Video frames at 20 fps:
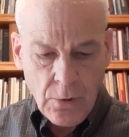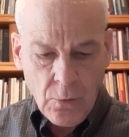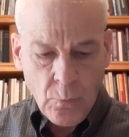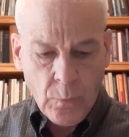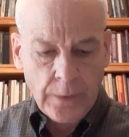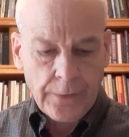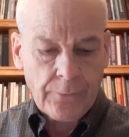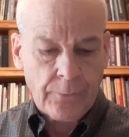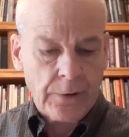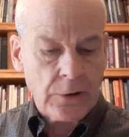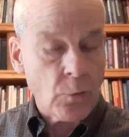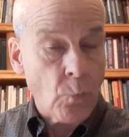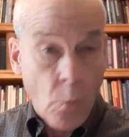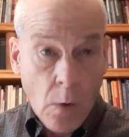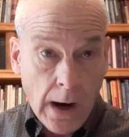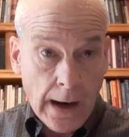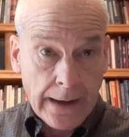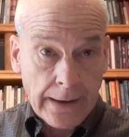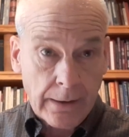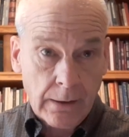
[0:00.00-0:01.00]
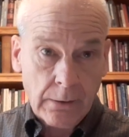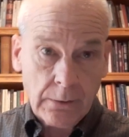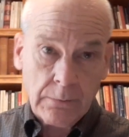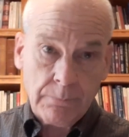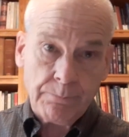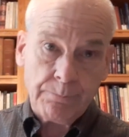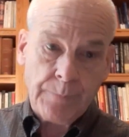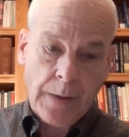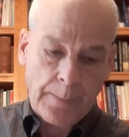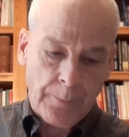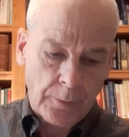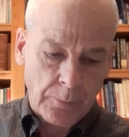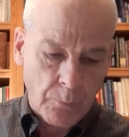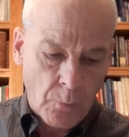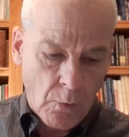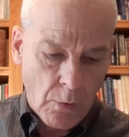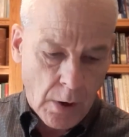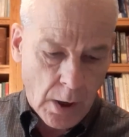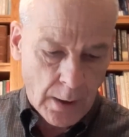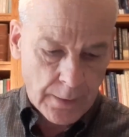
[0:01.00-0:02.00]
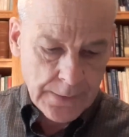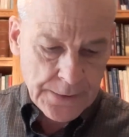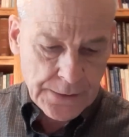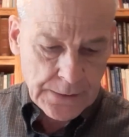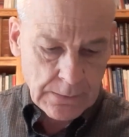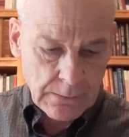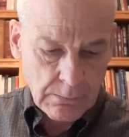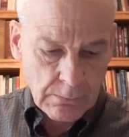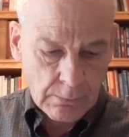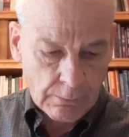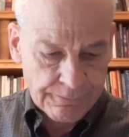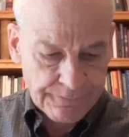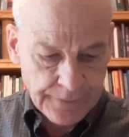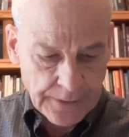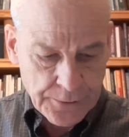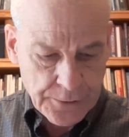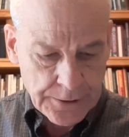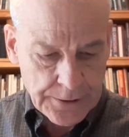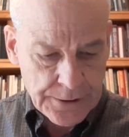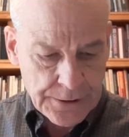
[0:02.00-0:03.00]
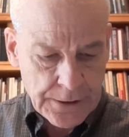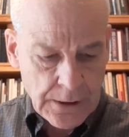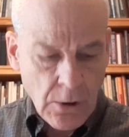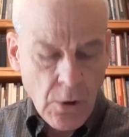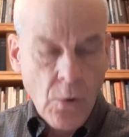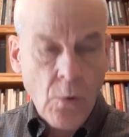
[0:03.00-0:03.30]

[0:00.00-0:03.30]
whether in the wild, peppered moths or finches,